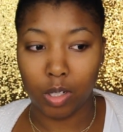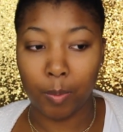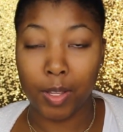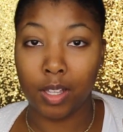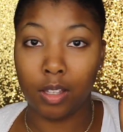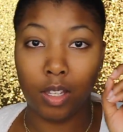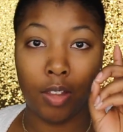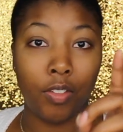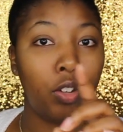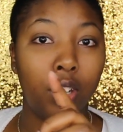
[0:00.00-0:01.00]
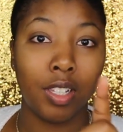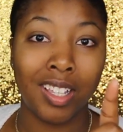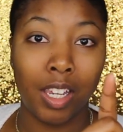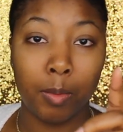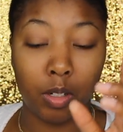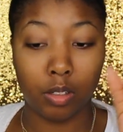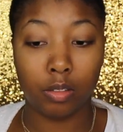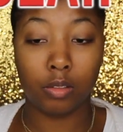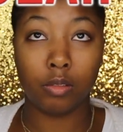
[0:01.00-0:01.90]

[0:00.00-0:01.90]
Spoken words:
Let me give you a disclaimer.